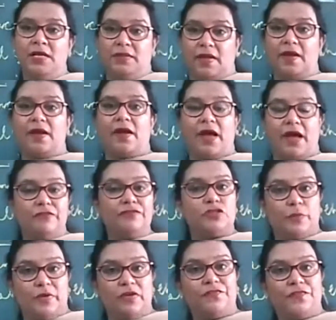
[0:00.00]
They have
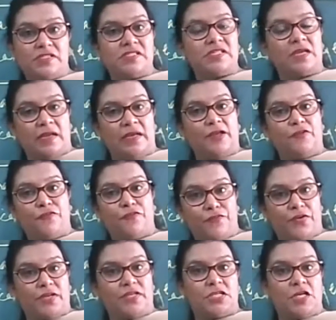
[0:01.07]
to be physically
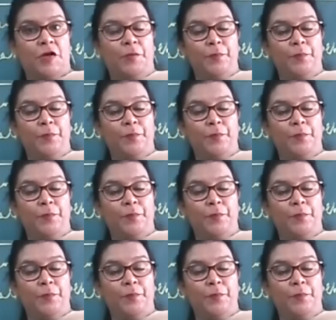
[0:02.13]
fit.